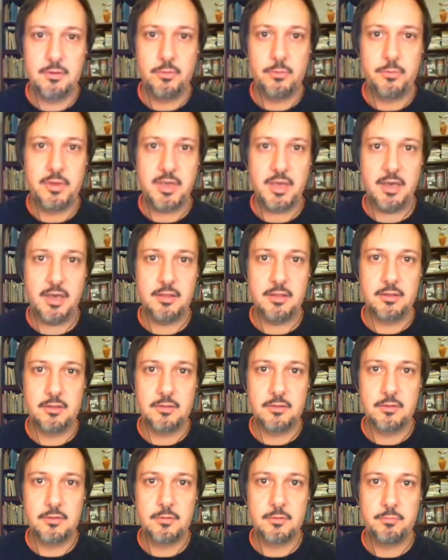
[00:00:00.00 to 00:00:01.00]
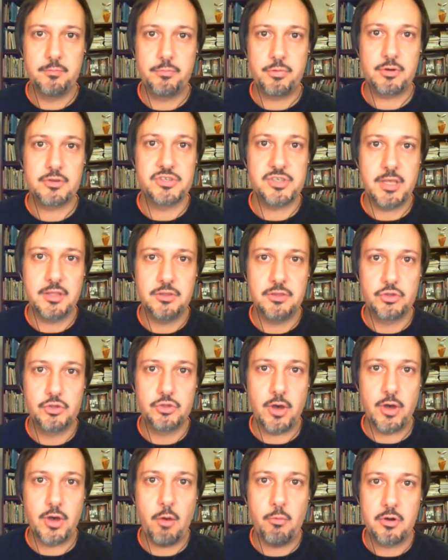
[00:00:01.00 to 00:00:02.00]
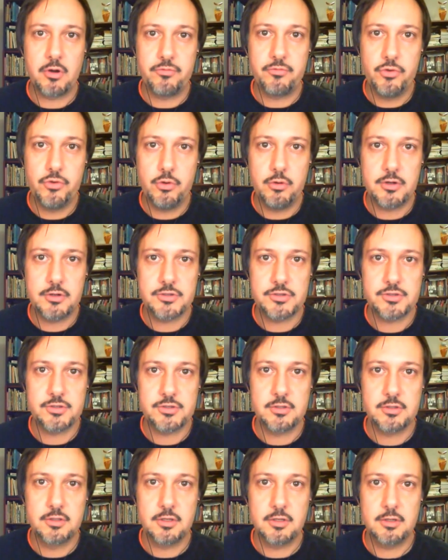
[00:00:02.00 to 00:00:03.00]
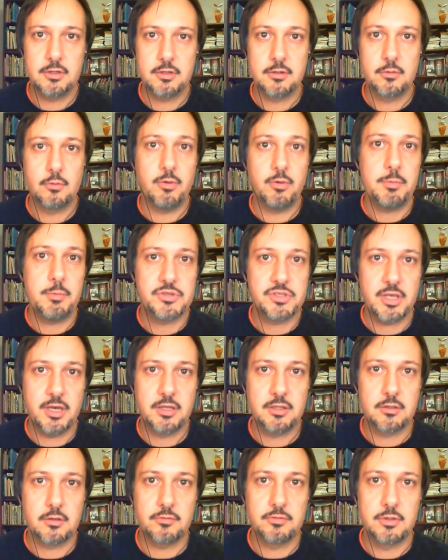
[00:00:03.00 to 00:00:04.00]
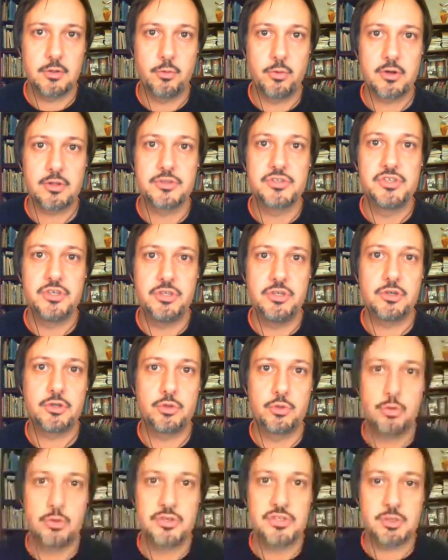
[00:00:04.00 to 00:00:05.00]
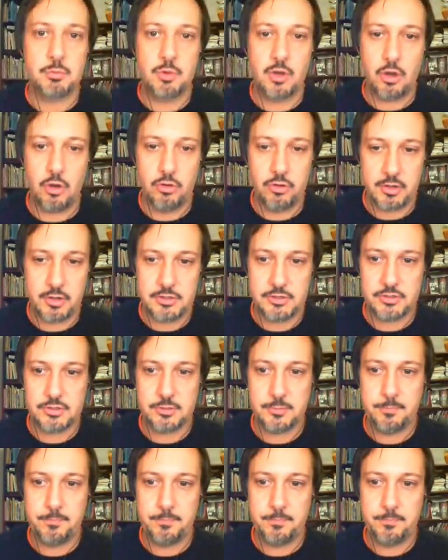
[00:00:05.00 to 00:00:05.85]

we can present to our viewers the website of the World Senior Tourism Congress.